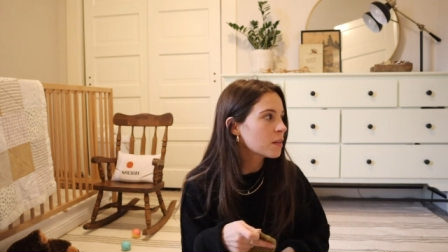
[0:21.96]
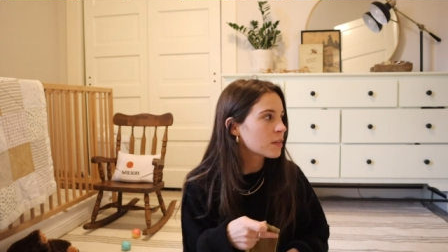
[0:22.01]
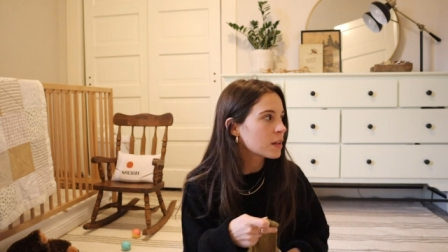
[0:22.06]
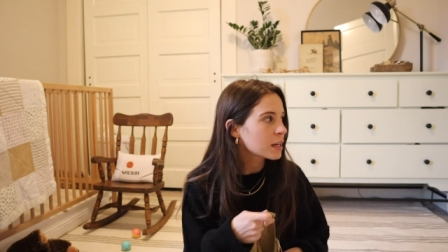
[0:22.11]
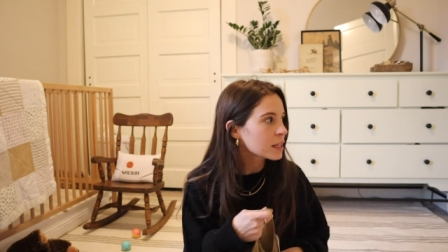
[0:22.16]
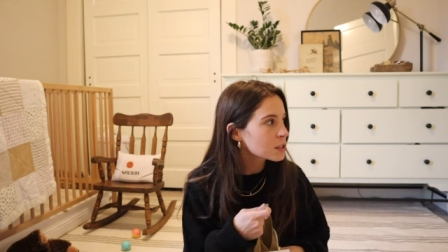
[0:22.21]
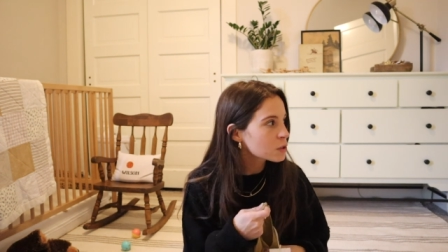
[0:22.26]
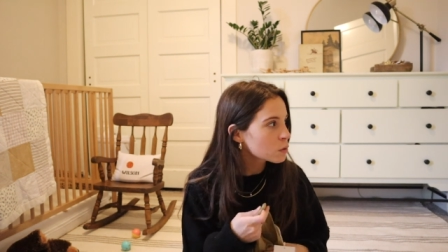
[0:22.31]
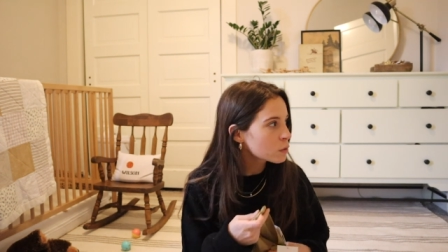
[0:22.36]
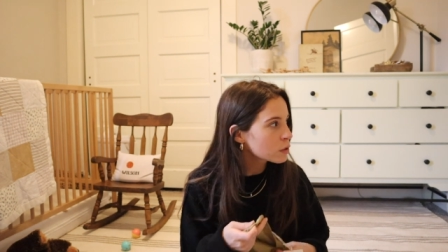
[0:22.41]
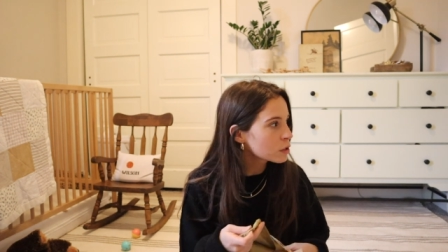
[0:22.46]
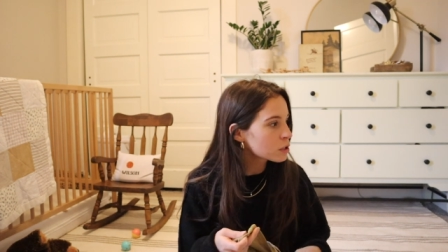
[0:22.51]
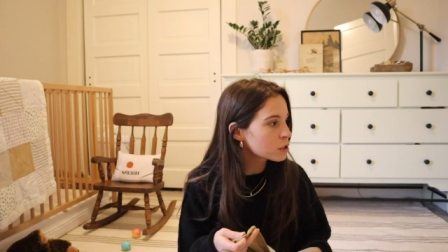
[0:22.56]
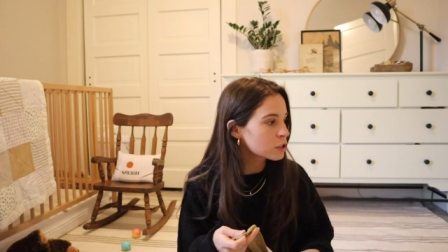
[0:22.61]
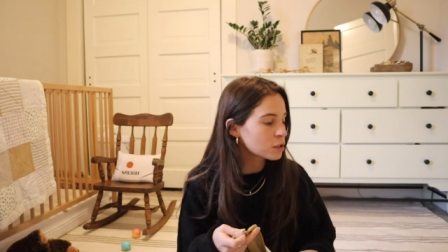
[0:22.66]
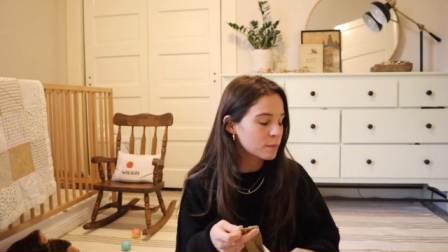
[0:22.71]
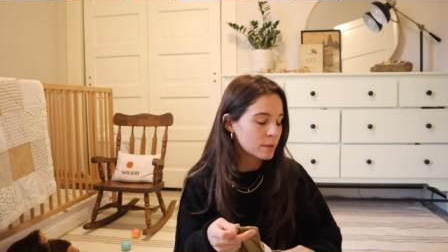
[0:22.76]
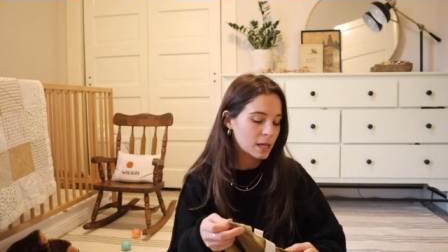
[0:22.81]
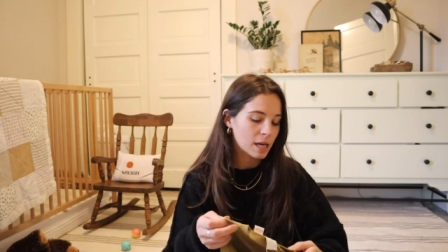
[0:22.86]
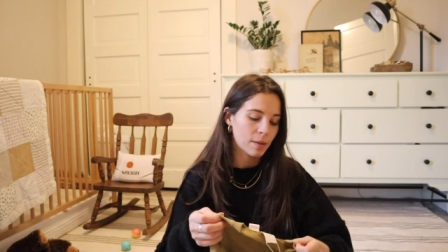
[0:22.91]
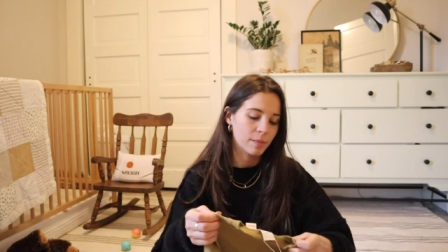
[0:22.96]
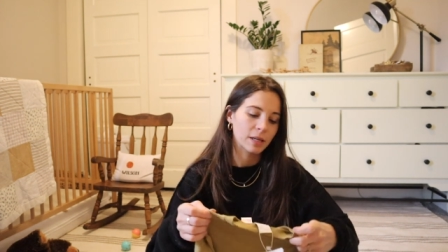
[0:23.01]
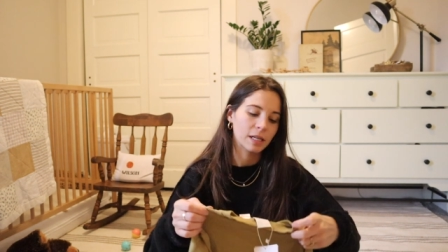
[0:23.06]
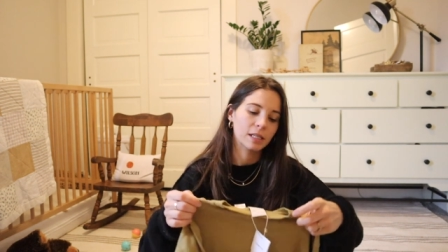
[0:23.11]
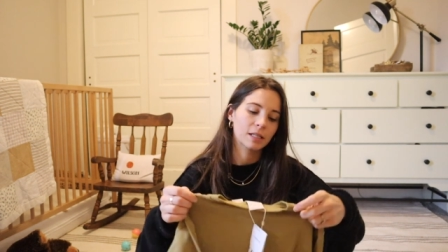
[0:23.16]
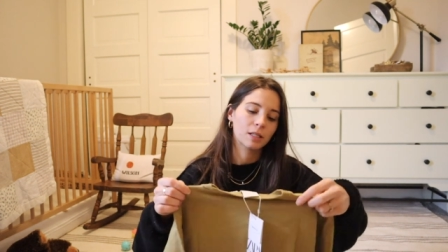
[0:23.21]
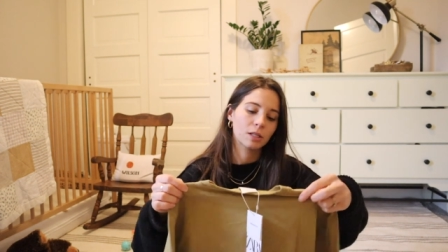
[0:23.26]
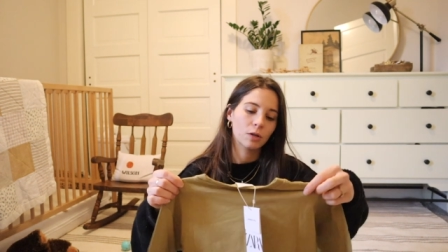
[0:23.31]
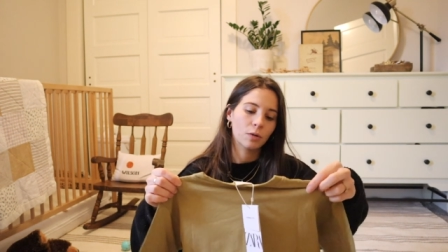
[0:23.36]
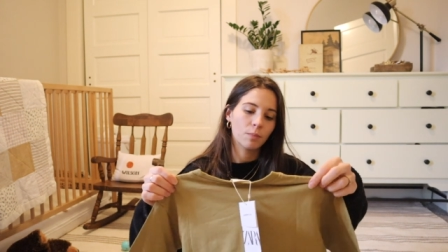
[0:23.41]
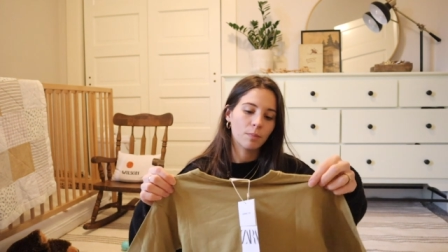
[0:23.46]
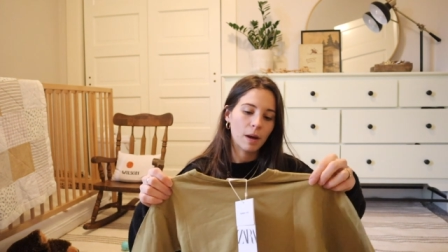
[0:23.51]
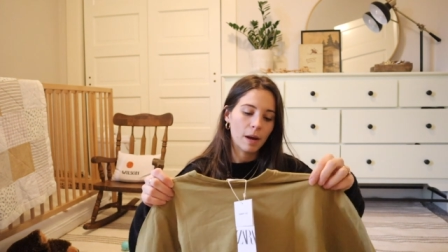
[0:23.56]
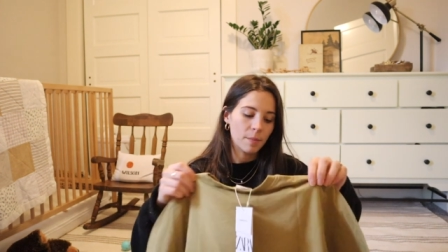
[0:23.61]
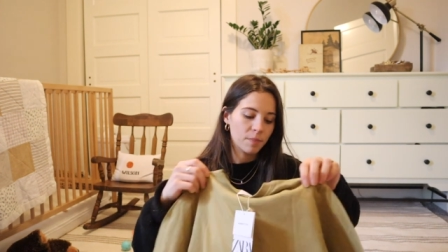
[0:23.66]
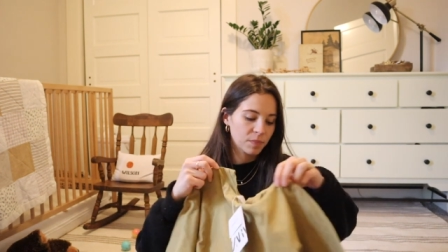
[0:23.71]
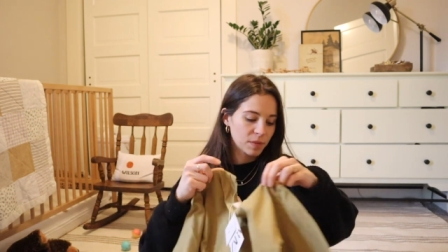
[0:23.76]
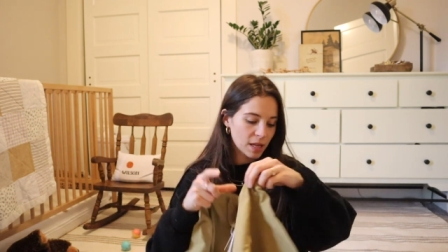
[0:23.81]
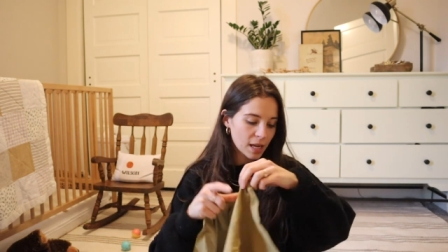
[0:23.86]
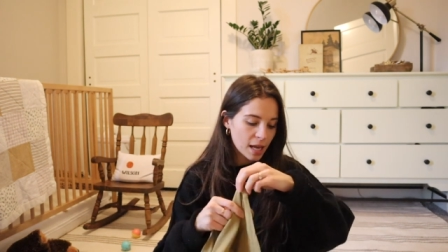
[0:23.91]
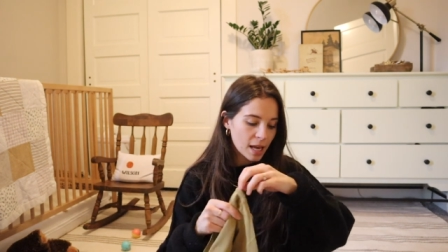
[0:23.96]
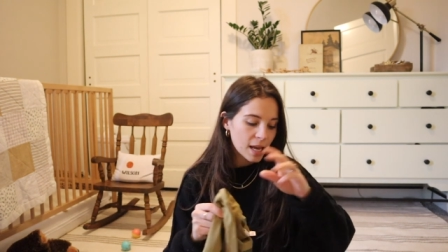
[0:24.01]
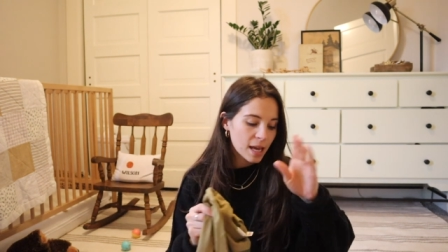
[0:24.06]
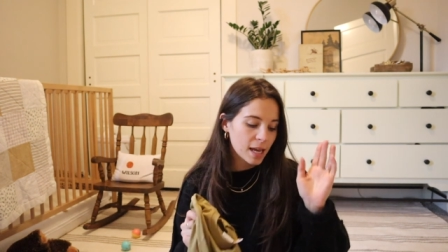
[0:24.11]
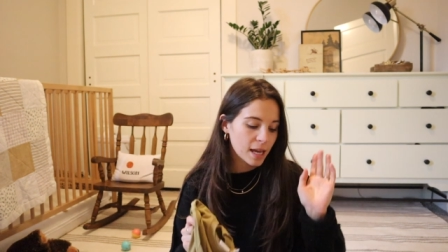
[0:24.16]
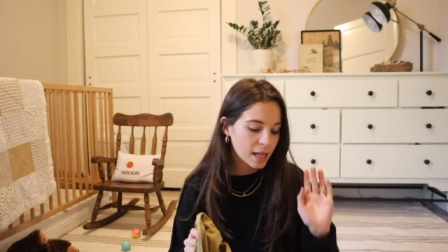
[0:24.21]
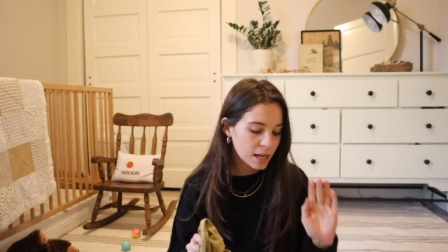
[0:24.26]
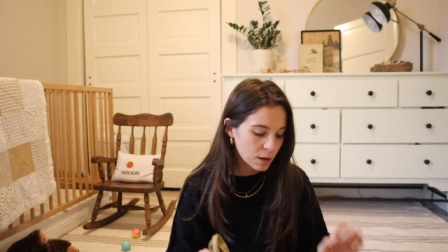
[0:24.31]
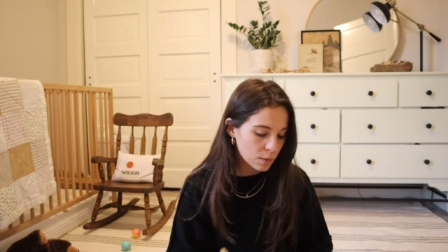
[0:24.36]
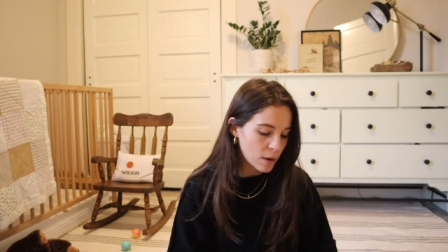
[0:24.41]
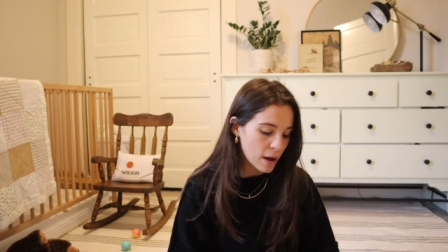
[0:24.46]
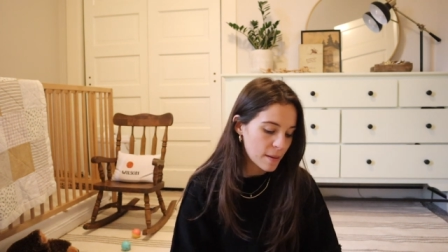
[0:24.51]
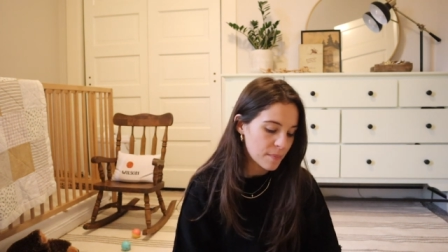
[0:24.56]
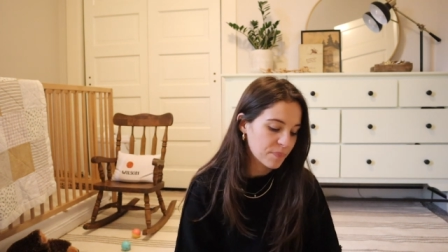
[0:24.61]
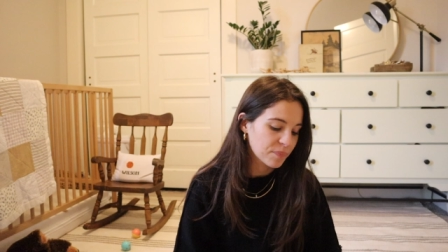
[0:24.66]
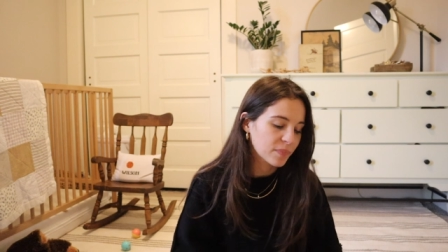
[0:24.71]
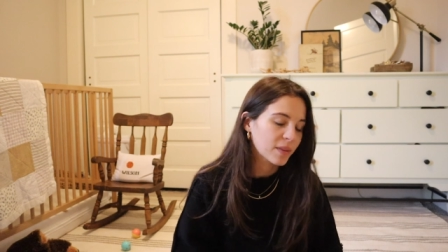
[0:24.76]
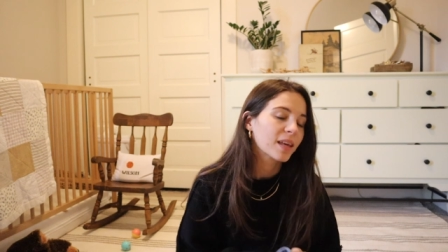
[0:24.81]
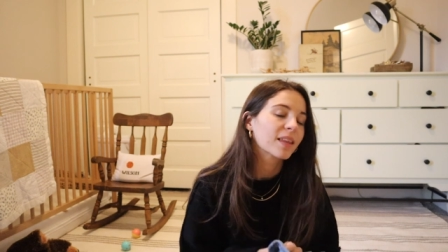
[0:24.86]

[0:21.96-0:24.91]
the next order should be coming in soon, but anyway,